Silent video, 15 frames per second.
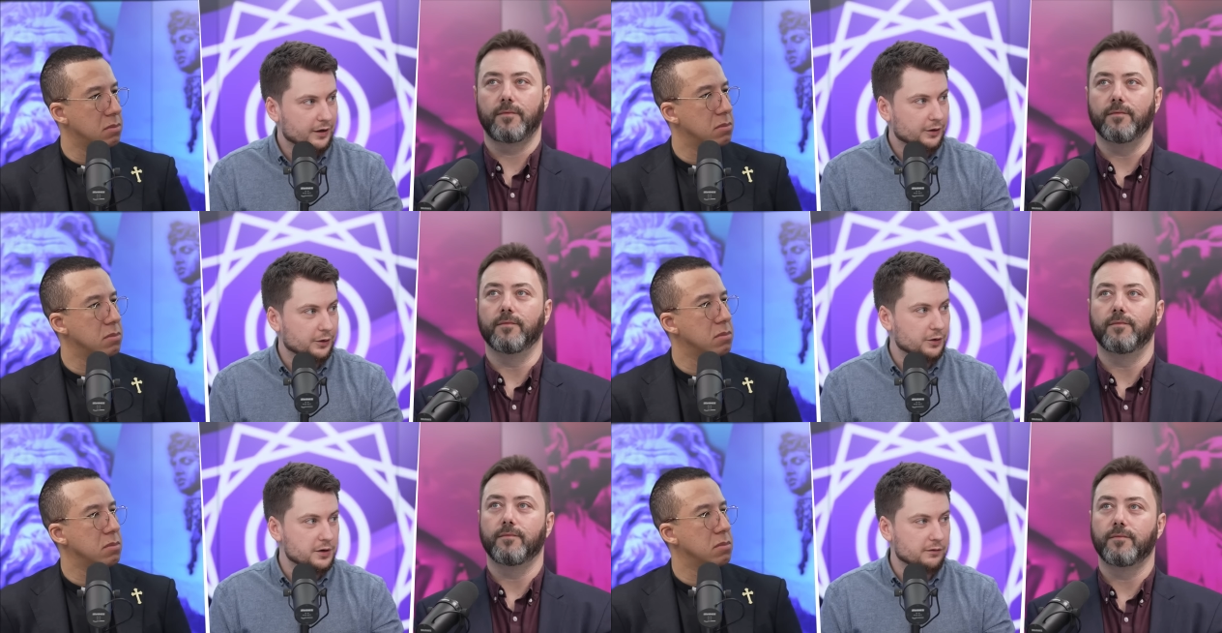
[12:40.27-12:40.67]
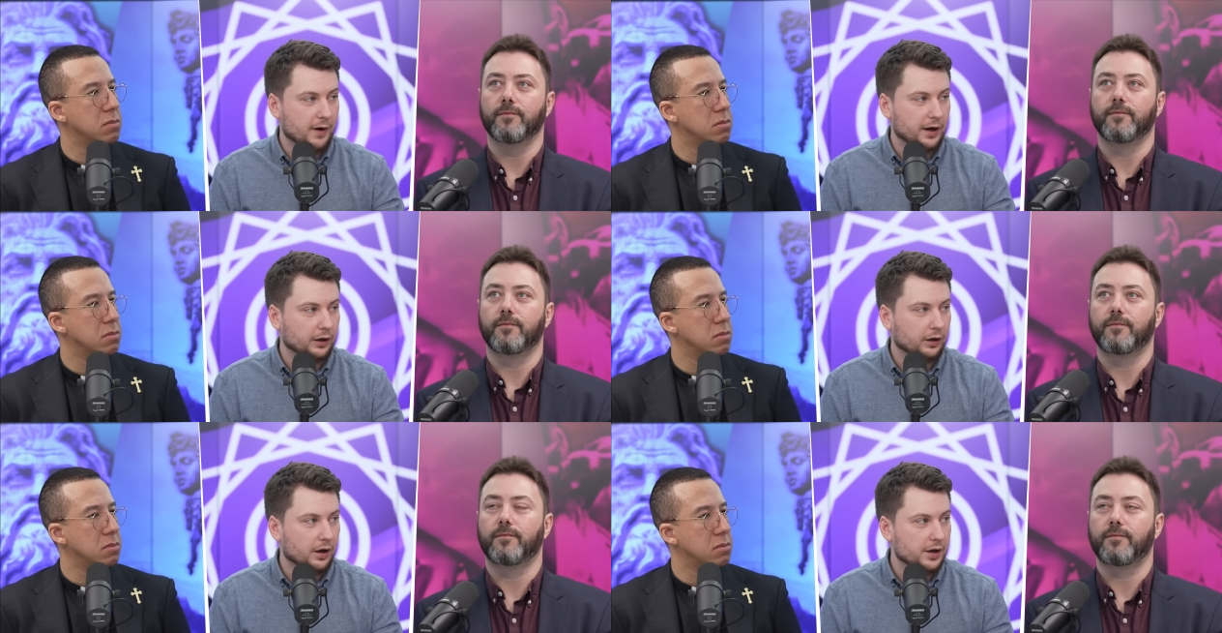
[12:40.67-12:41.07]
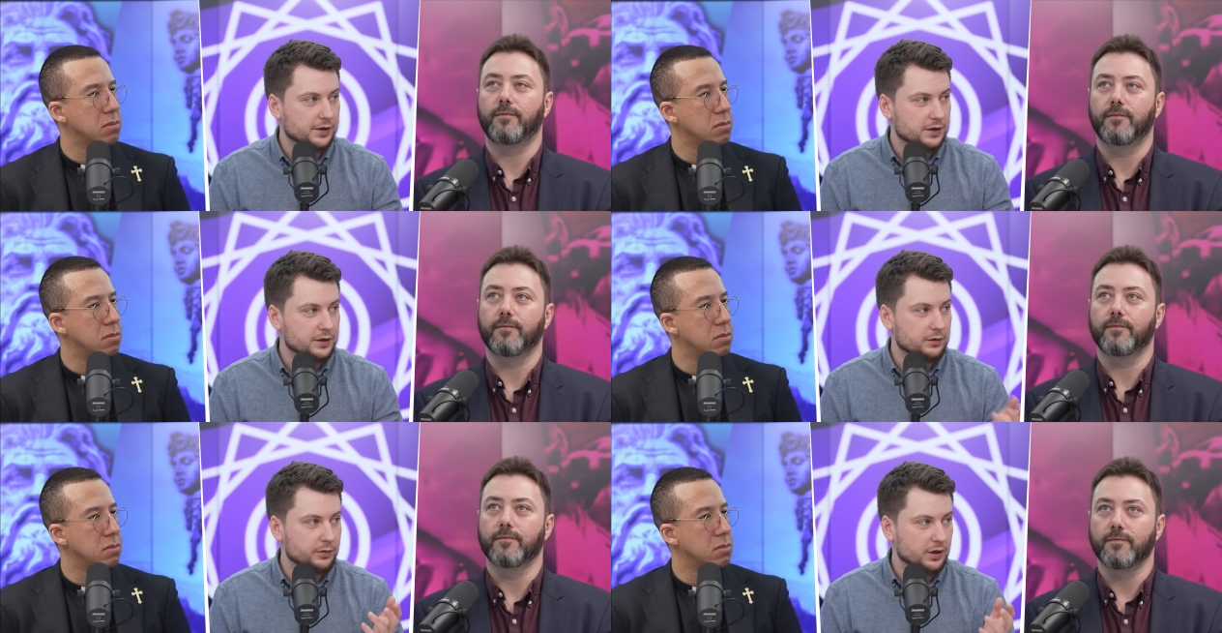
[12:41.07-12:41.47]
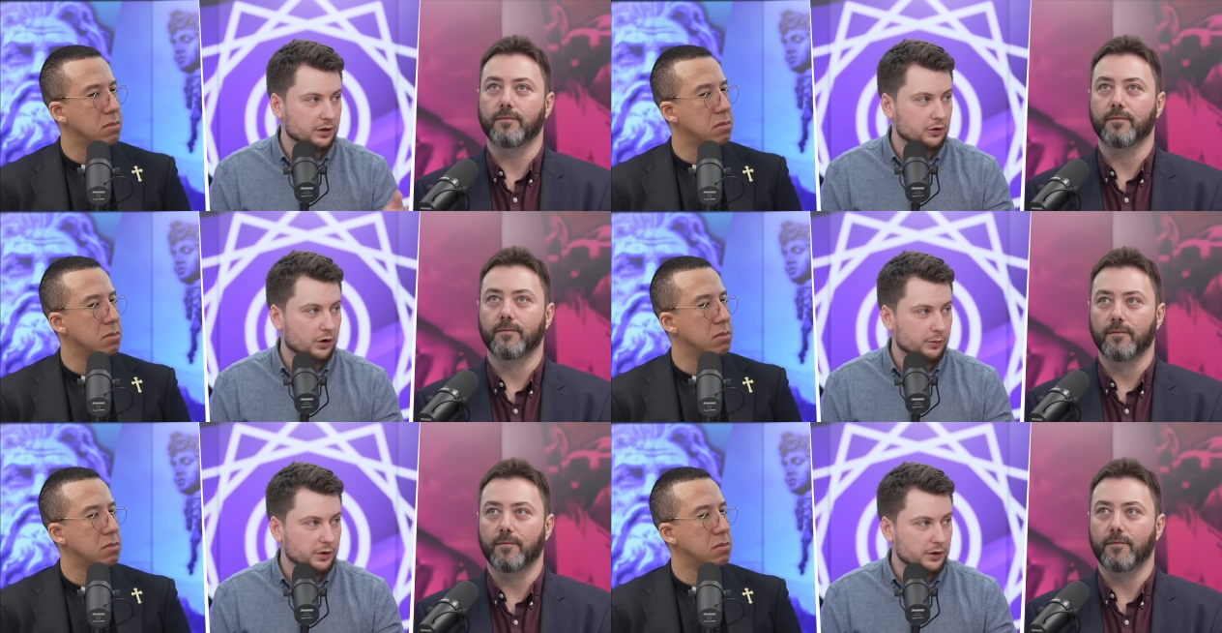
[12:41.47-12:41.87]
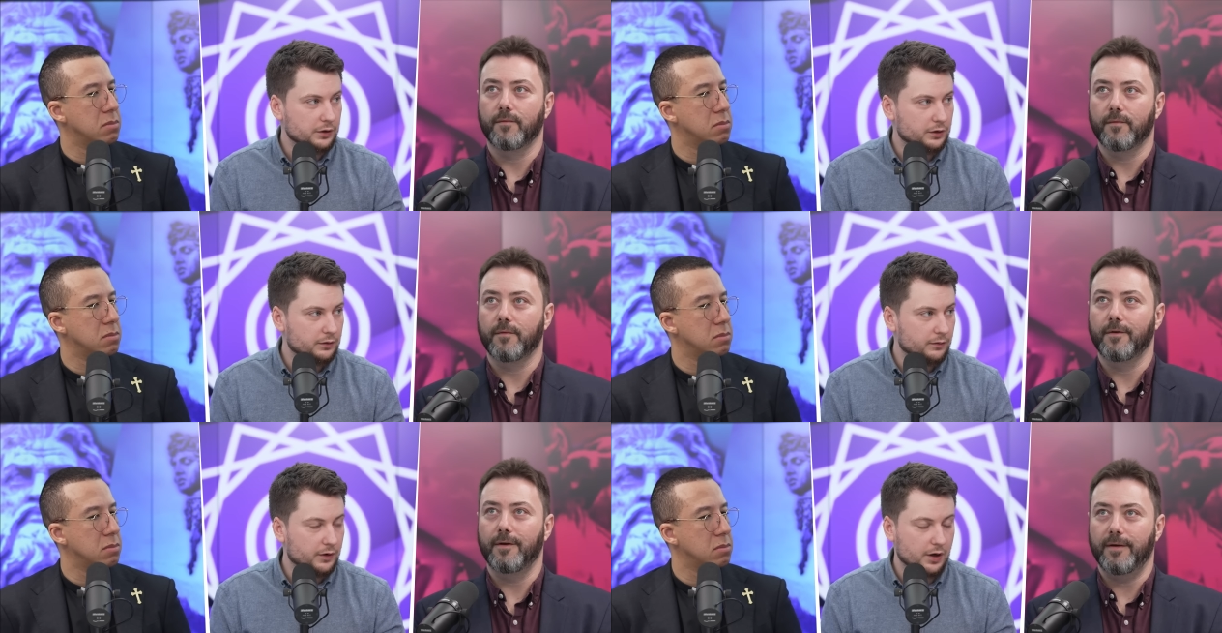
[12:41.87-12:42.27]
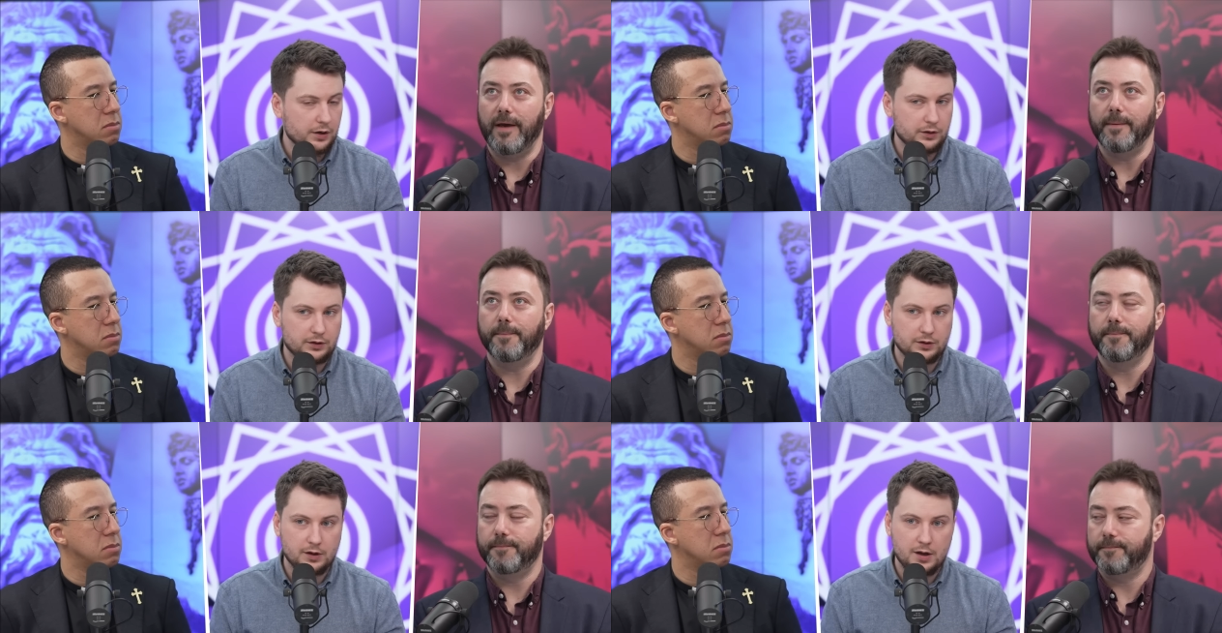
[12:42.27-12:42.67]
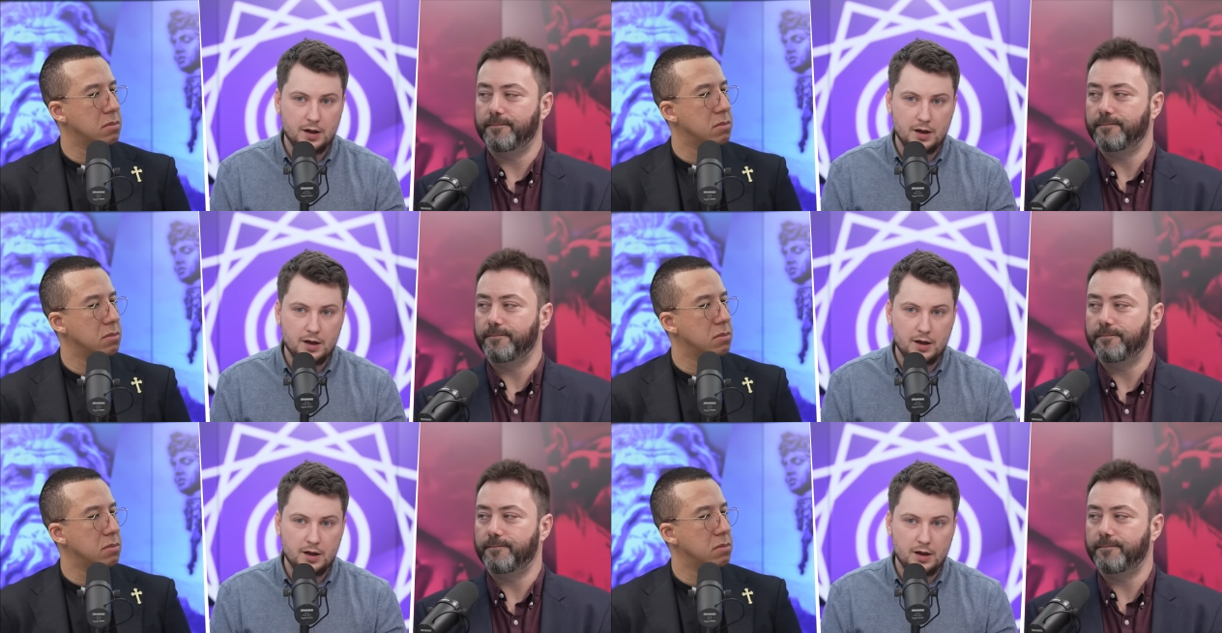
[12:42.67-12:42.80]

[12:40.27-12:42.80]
Speaker 1: who you radicalized into being communist thugs. Yep.